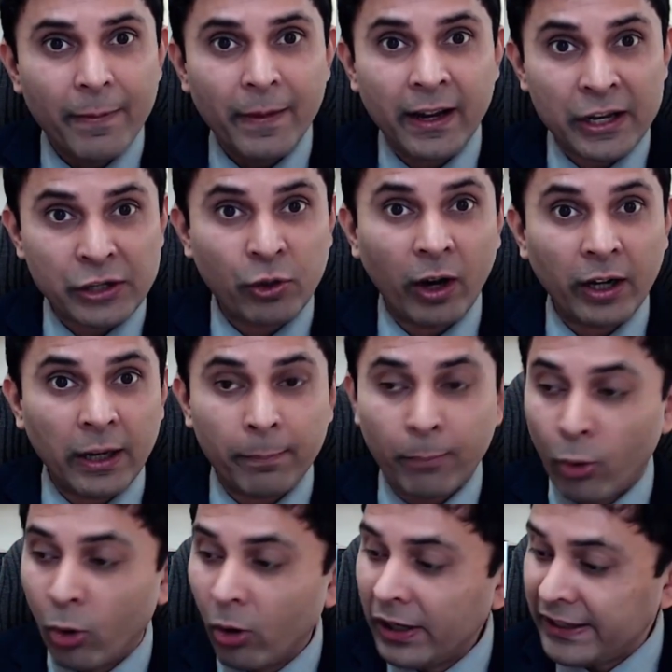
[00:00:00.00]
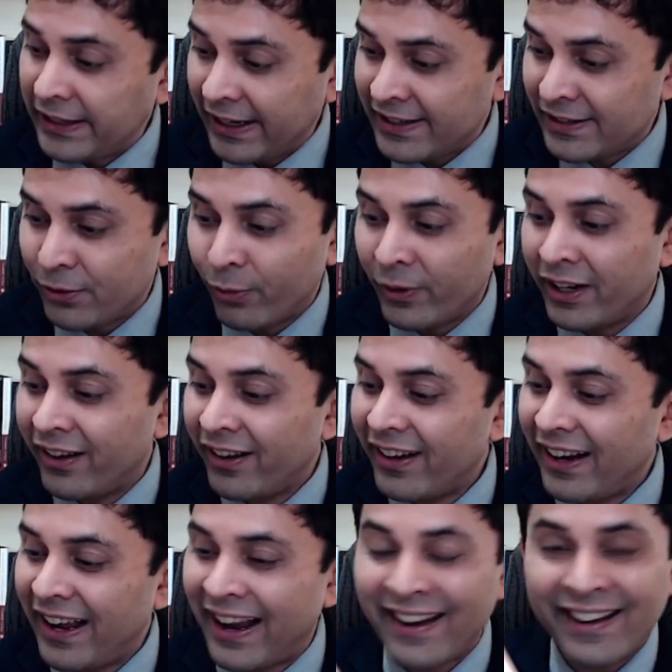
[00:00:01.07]
It has got a bold text over here
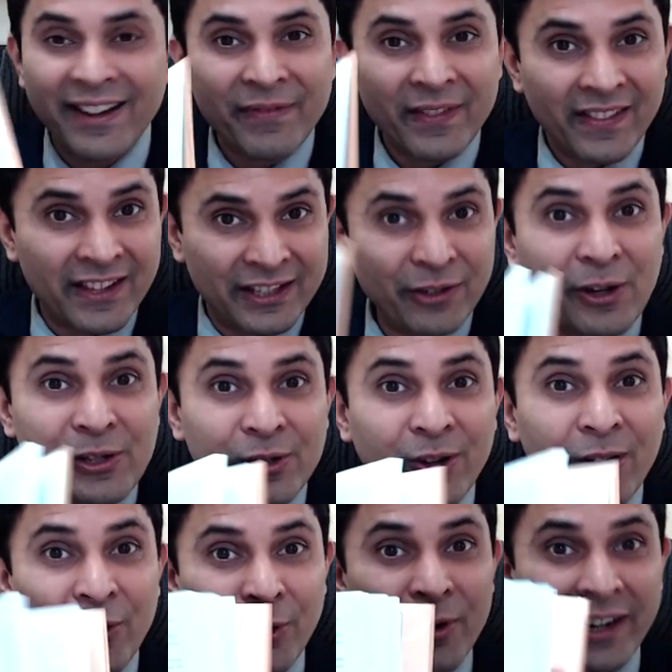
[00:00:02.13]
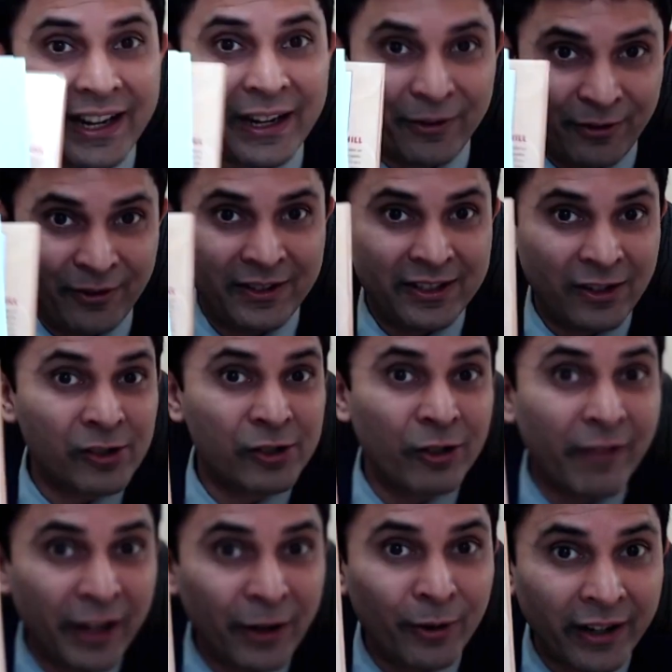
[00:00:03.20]
and this is also a good read. It's also a
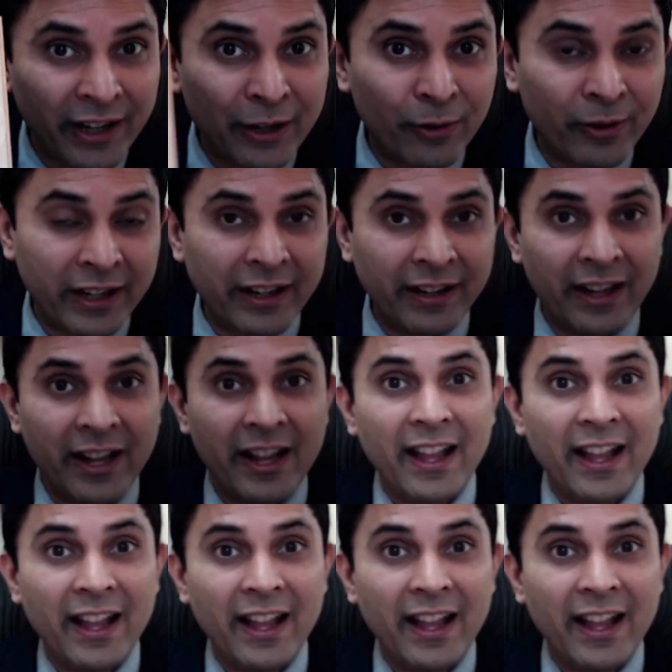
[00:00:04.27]
very good read to read.